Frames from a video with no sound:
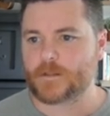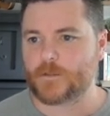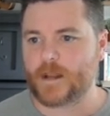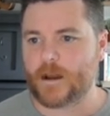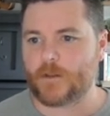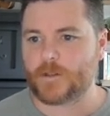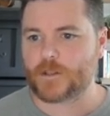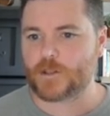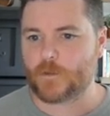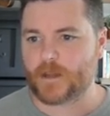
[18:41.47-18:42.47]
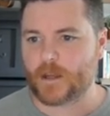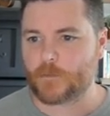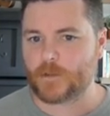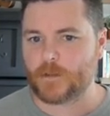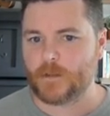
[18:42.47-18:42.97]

so now it's showing up.